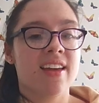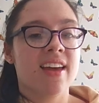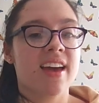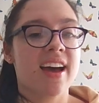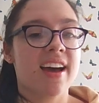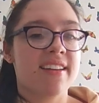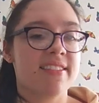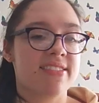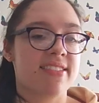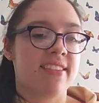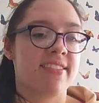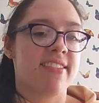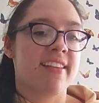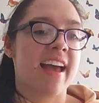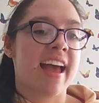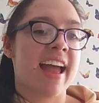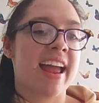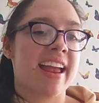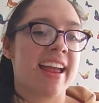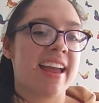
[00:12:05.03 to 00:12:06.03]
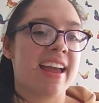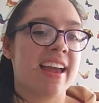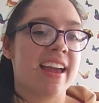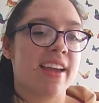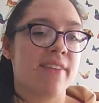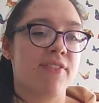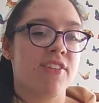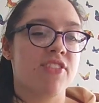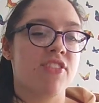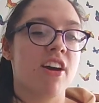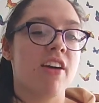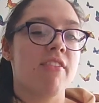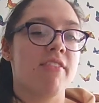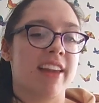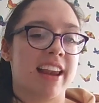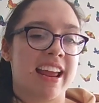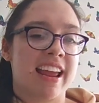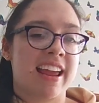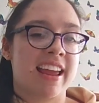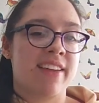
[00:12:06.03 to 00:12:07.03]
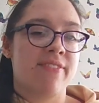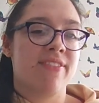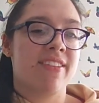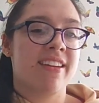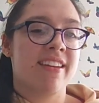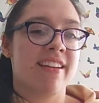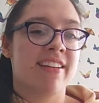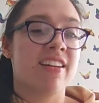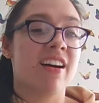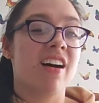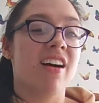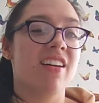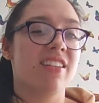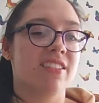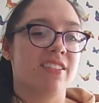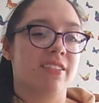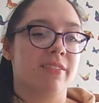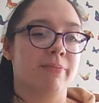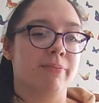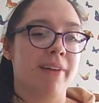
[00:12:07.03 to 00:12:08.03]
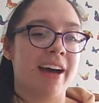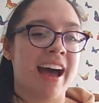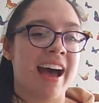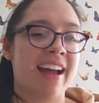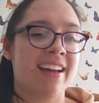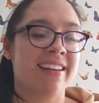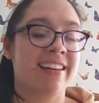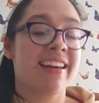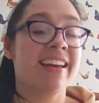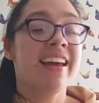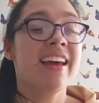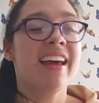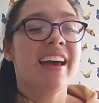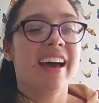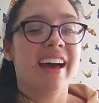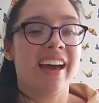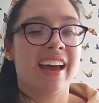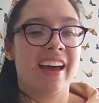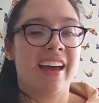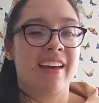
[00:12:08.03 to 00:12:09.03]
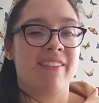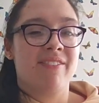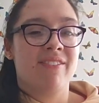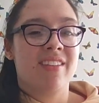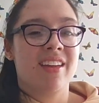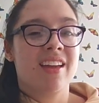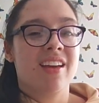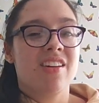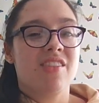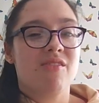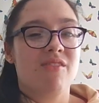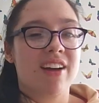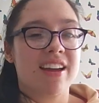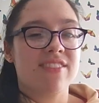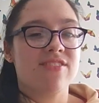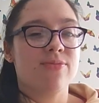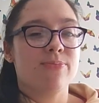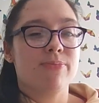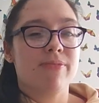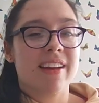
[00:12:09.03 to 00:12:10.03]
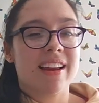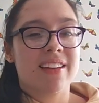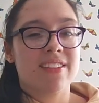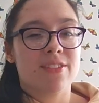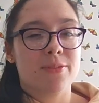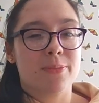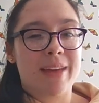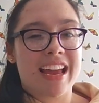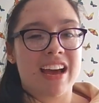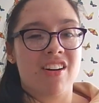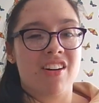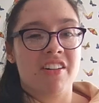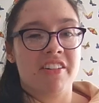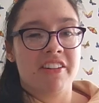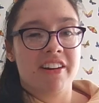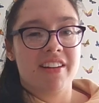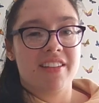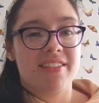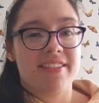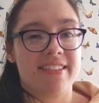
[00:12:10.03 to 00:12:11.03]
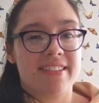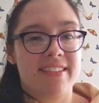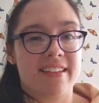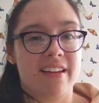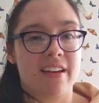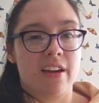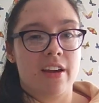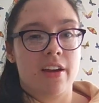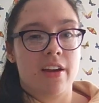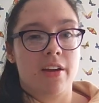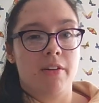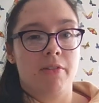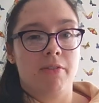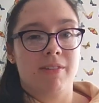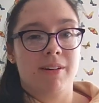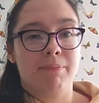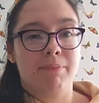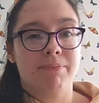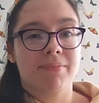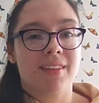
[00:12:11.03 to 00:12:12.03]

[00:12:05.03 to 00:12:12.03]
as they say, if you don't leave, you can't come back, which brings me on to